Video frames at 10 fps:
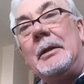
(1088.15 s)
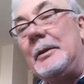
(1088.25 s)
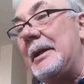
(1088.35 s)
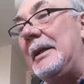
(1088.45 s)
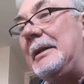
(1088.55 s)

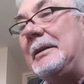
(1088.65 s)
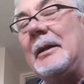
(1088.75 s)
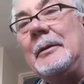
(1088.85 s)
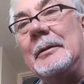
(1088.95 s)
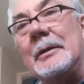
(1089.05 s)
Okay,
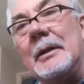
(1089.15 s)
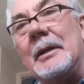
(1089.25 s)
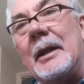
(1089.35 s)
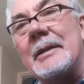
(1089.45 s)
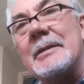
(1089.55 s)
now
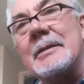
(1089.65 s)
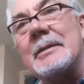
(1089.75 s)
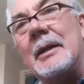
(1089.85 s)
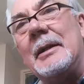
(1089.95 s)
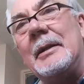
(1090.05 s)

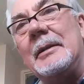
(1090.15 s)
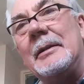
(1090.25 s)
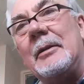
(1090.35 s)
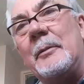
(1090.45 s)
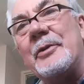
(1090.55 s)
that's
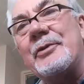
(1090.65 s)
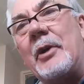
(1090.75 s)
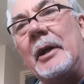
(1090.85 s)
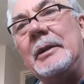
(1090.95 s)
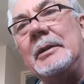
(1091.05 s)
almost
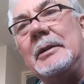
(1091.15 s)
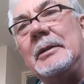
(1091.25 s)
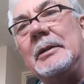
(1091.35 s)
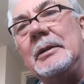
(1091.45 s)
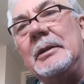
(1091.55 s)
dry,
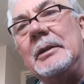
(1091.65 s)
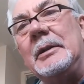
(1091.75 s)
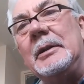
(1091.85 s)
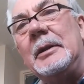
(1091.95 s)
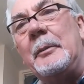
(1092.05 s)

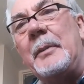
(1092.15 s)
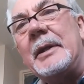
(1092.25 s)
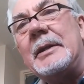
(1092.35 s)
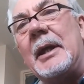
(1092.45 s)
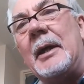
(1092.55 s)

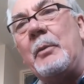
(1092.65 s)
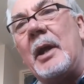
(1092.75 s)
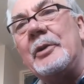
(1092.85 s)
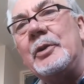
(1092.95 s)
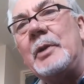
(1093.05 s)
but
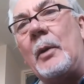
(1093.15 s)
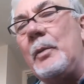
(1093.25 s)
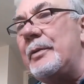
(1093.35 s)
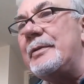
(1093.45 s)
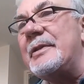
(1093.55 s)
what I'll do now
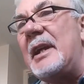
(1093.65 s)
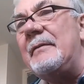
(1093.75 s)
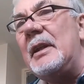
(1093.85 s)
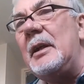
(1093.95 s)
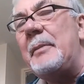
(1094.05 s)
would
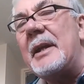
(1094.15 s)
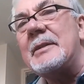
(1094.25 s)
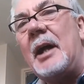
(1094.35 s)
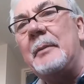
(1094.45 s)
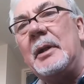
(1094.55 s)
save a little bit of
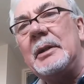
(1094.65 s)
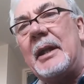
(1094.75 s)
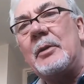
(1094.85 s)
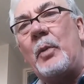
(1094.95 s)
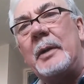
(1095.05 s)
time. I'll
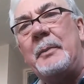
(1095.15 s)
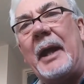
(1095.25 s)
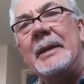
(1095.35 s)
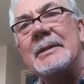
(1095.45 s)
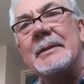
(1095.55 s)
get the white
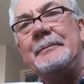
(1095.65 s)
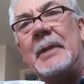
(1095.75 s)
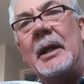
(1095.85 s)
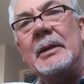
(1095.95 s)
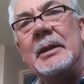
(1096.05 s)
paint
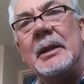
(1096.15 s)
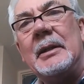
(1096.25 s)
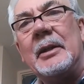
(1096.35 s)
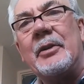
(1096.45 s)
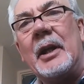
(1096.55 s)
and
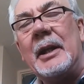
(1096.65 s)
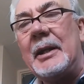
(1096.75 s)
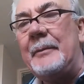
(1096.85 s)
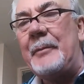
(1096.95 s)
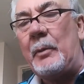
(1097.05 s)

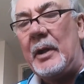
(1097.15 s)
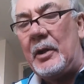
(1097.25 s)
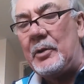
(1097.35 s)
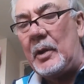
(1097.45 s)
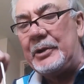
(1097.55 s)
acrylic, and what I'm
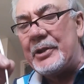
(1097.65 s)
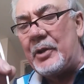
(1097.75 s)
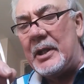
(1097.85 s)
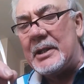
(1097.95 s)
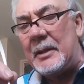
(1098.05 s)
going to do, I'm just
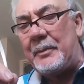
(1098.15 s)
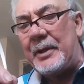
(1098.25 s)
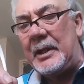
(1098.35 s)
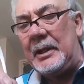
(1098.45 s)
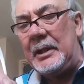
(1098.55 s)
going to dip
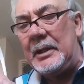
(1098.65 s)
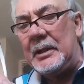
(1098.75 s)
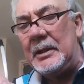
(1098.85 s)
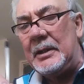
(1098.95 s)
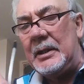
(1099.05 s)
the
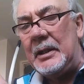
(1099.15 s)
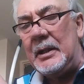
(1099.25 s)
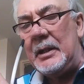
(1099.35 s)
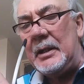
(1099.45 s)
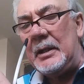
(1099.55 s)

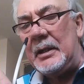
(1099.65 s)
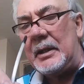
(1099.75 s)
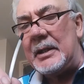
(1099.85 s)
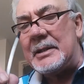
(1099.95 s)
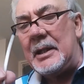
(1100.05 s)

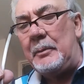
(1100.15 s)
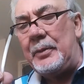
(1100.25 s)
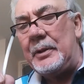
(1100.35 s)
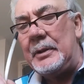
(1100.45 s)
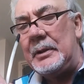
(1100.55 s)

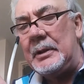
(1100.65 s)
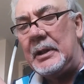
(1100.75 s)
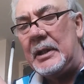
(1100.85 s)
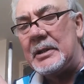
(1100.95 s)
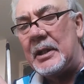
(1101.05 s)
tip
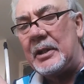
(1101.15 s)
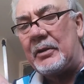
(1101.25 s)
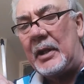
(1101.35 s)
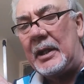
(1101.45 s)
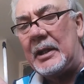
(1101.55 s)
into the
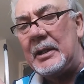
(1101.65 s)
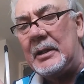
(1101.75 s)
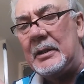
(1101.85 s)
acrylic,